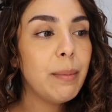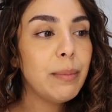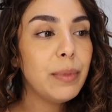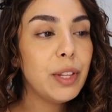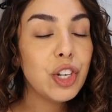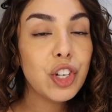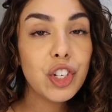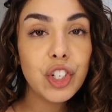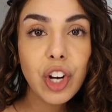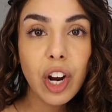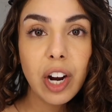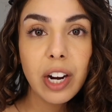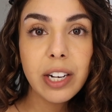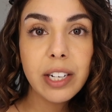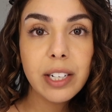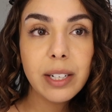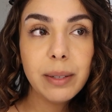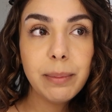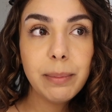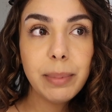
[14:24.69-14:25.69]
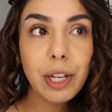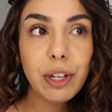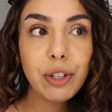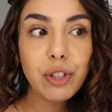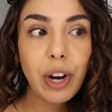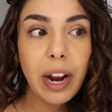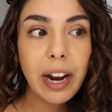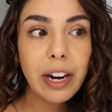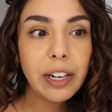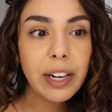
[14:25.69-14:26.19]
the Shark blow
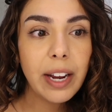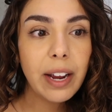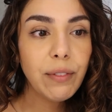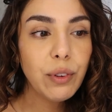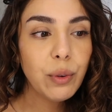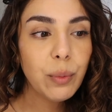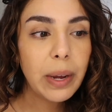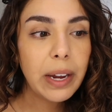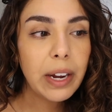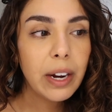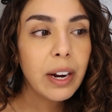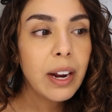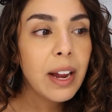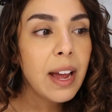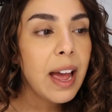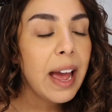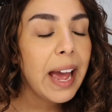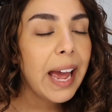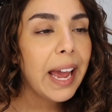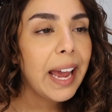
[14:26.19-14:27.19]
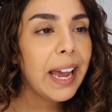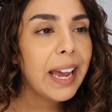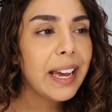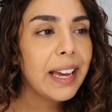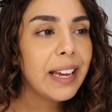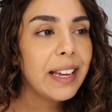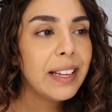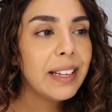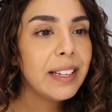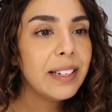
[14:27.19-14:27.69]
dryer everywhere,
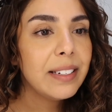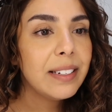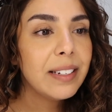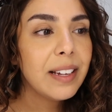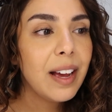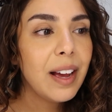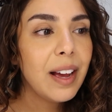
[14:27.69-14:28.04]
and